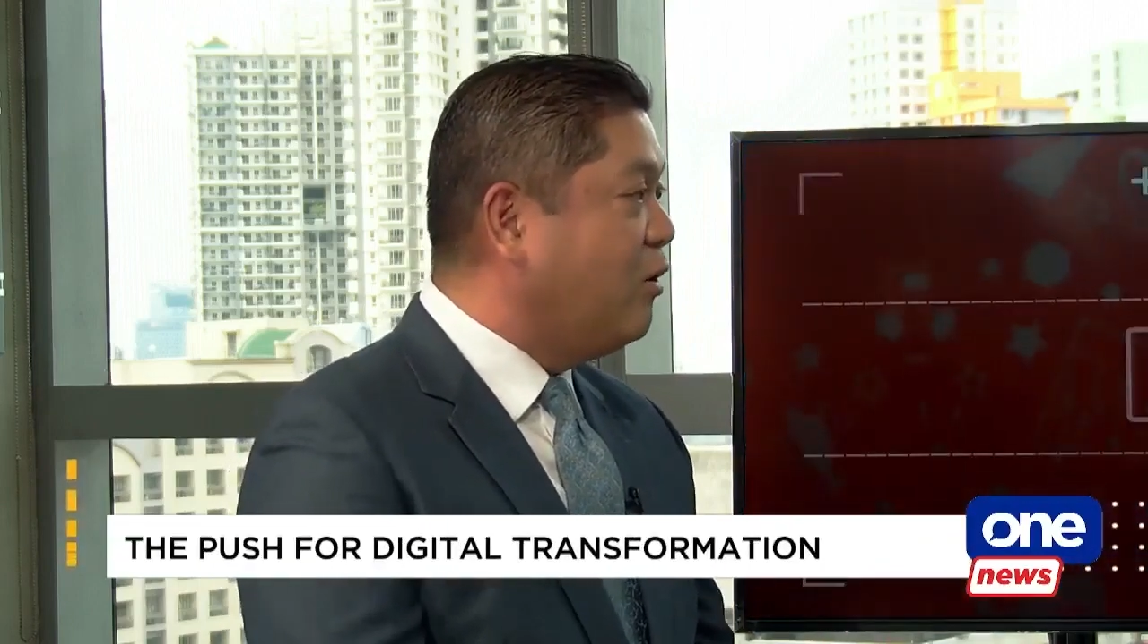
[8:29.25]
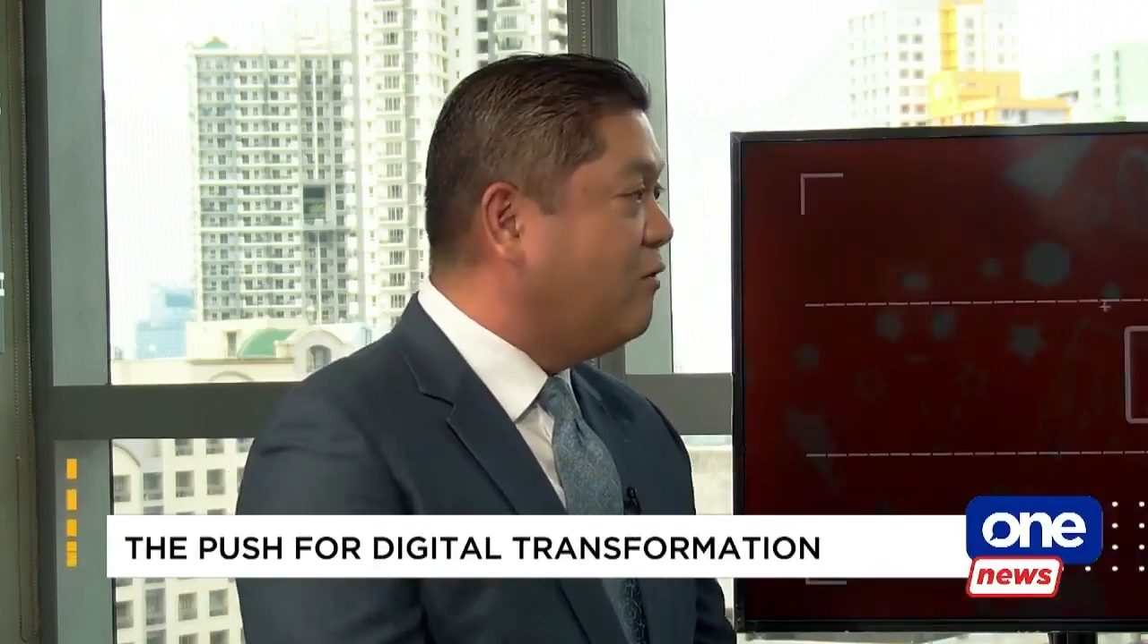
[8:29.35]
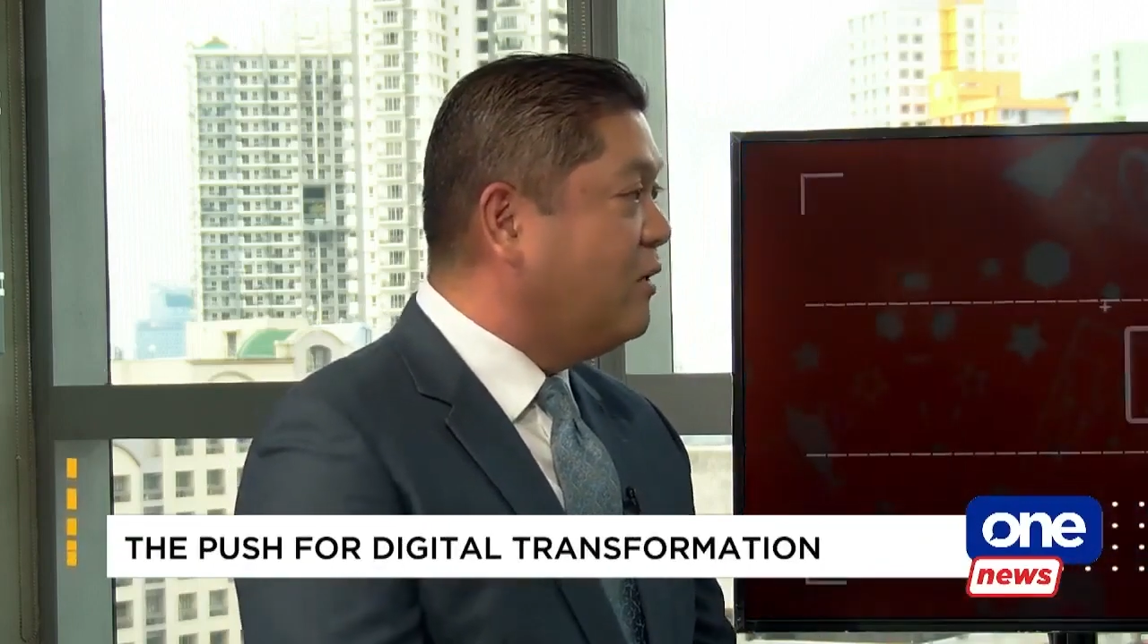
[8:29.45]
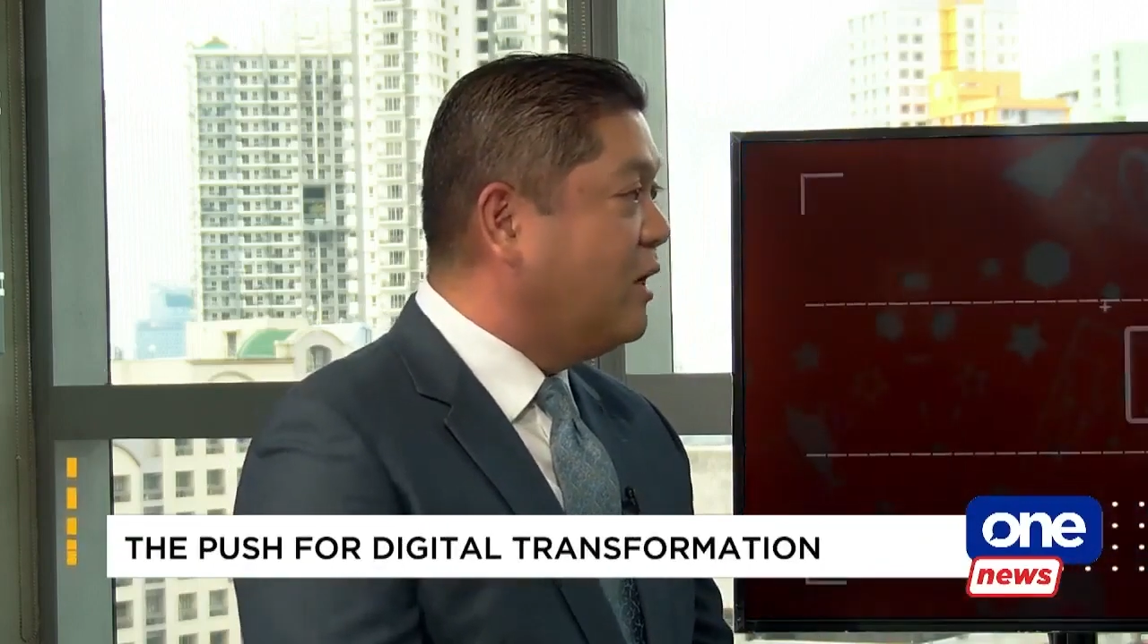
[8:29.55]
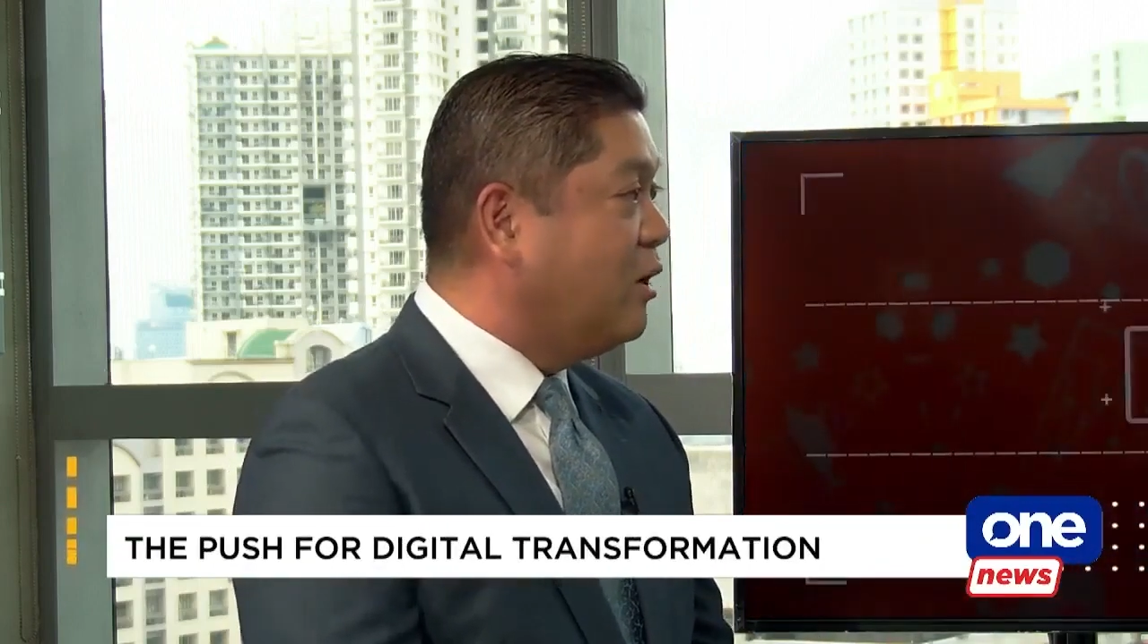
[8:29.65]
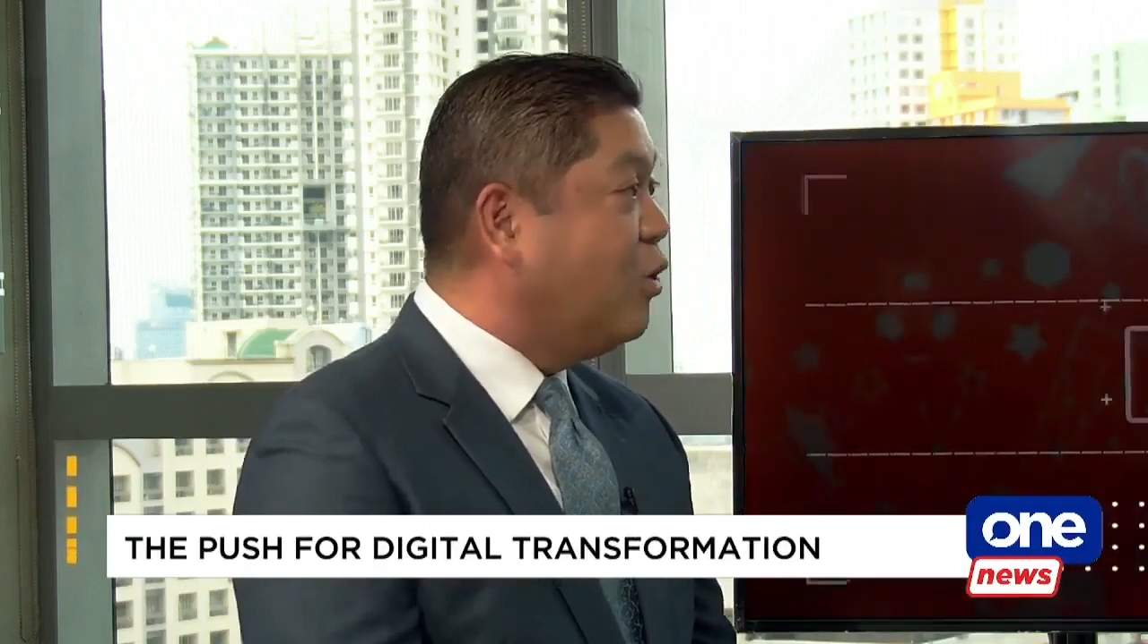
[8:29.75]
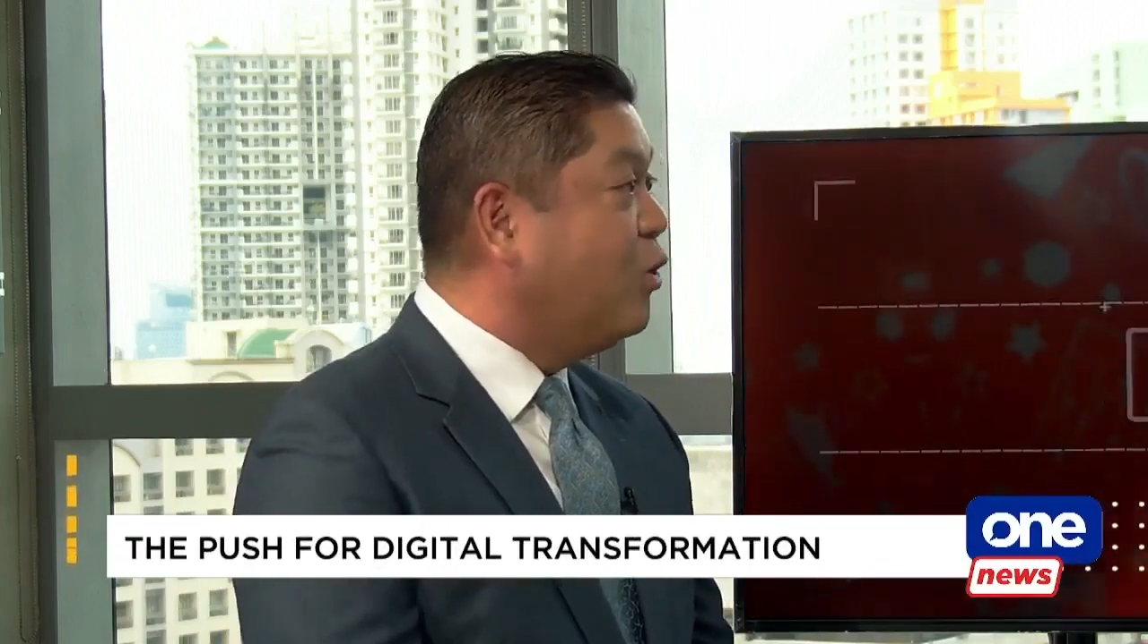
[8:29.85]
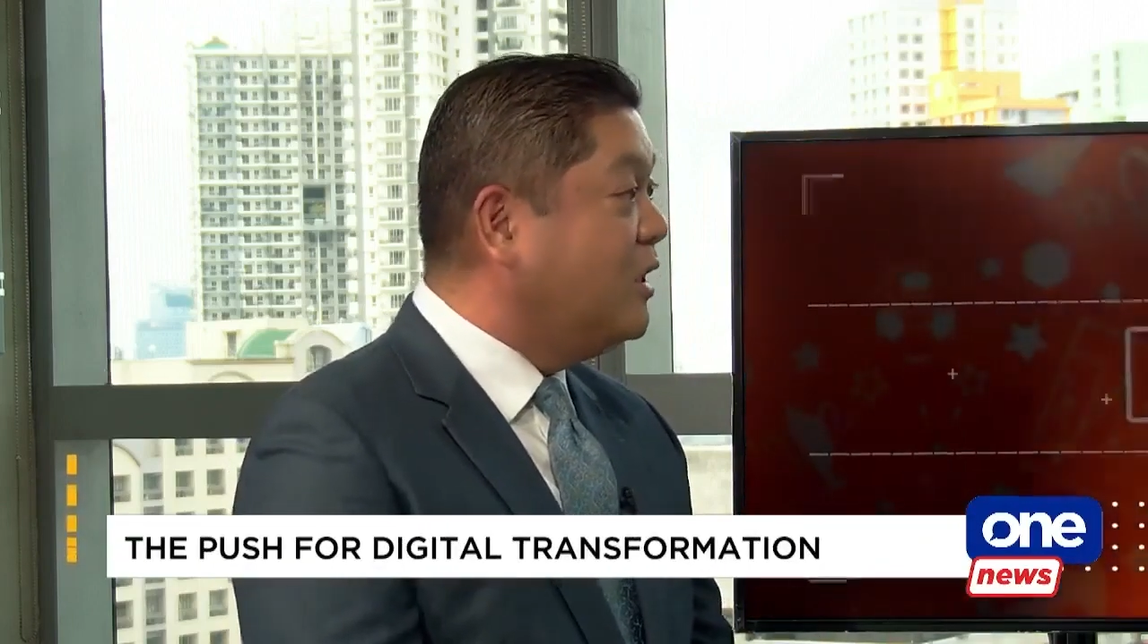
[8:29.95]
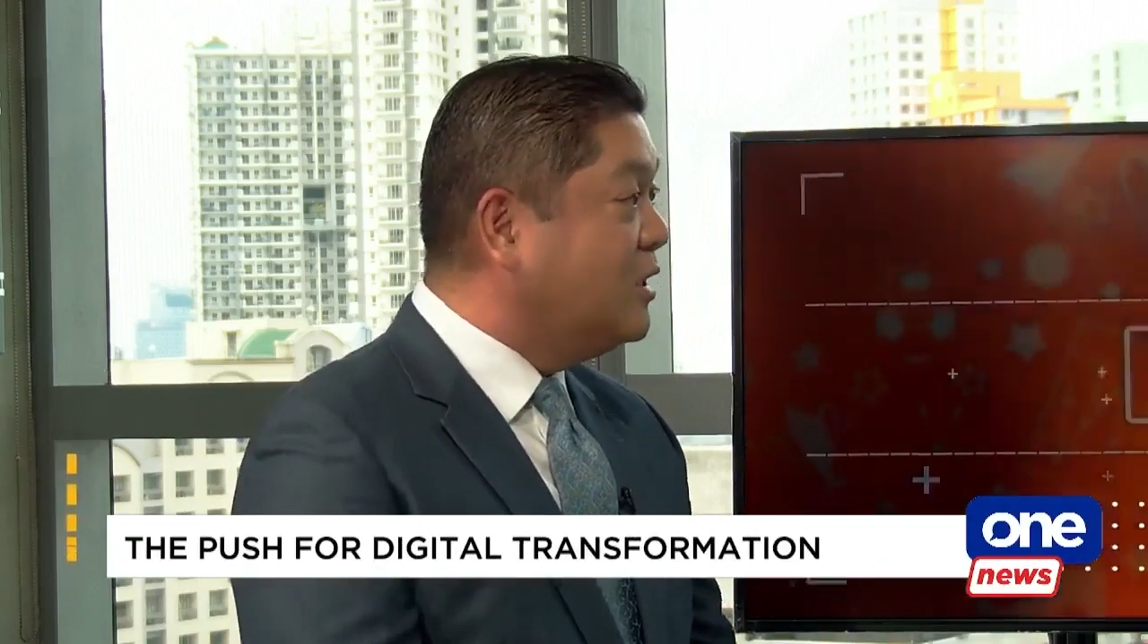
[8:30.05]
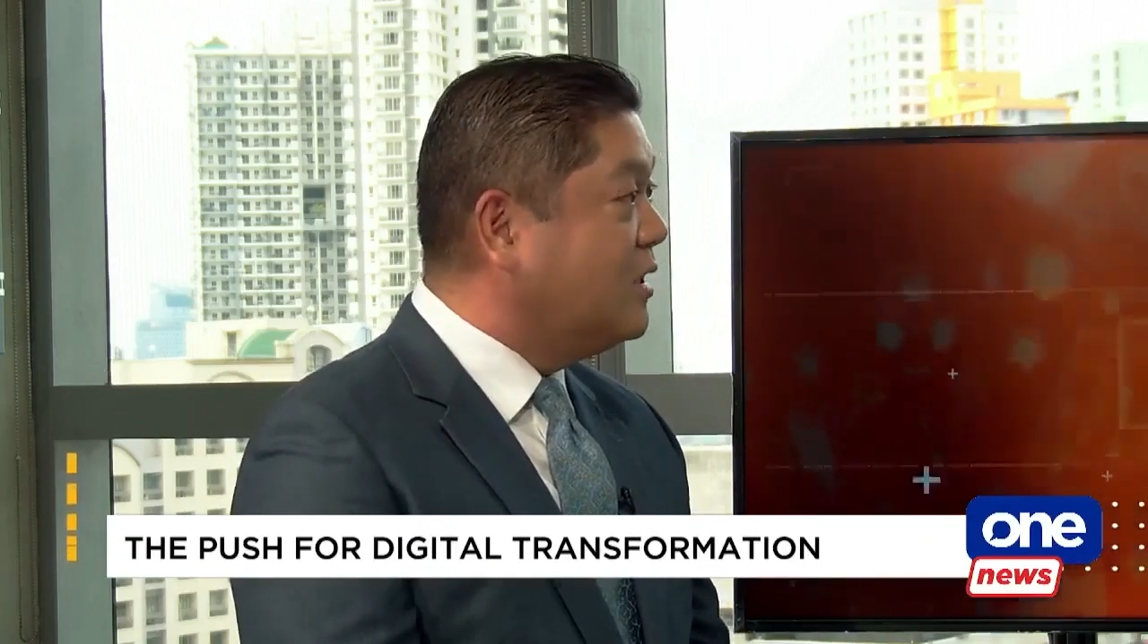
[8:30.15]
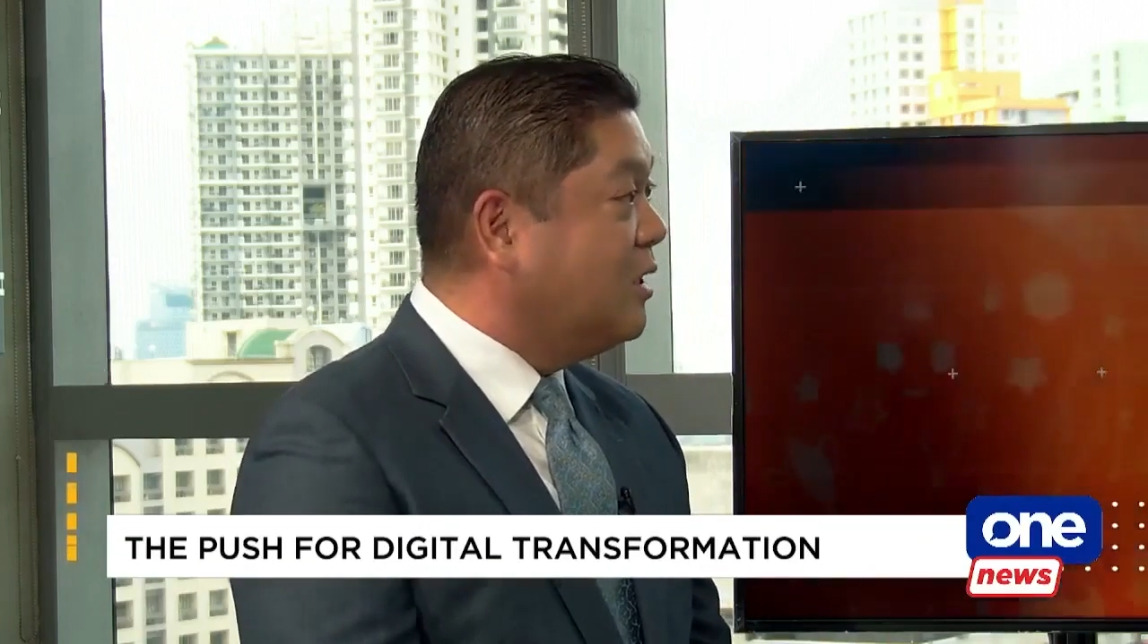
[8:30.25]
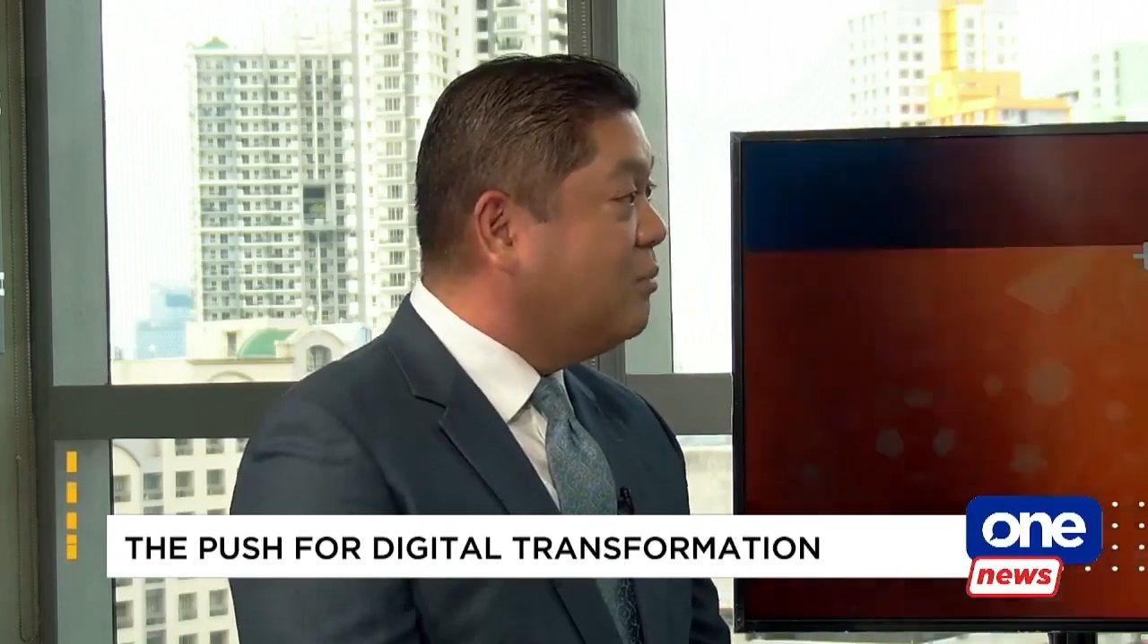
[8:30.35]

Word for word: of the Go Digital